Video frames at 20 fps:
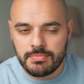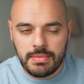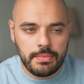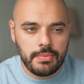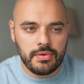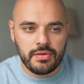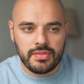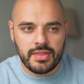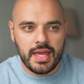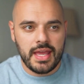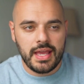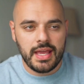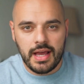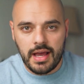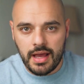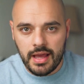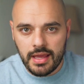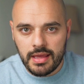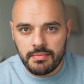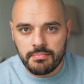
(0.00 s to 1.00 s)
maybe with
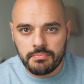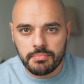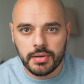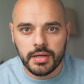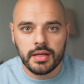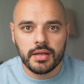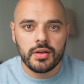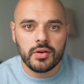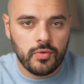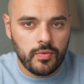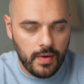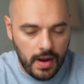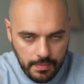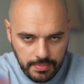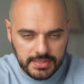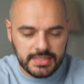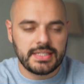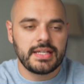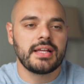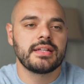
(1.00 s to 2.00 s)
AI, but grab a
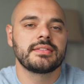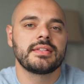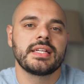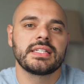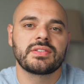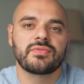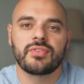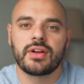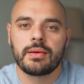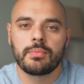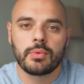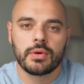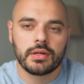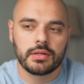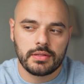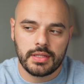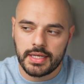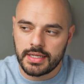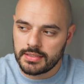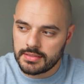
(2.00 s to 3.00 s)
CSS
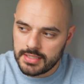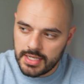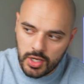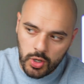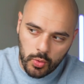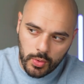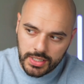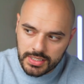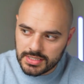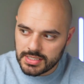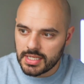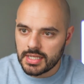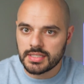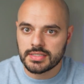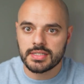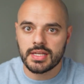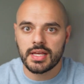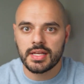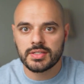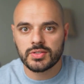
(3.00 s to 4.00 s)
framework like Tailwind
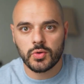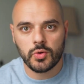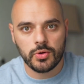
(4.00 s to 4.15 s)
CSS